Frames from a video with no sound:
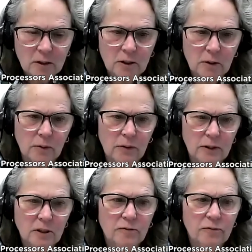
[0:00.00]
So
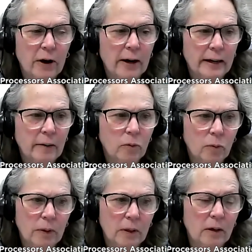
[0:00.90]
this Friday
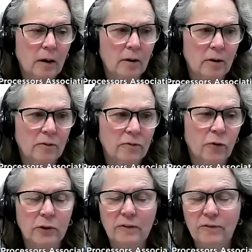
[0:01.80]
will be our
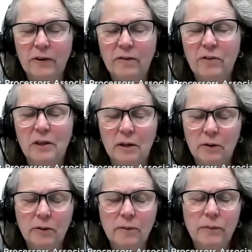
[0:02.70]
45th
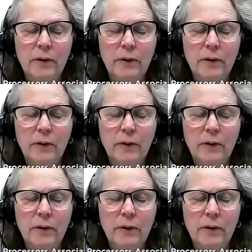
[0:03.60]
year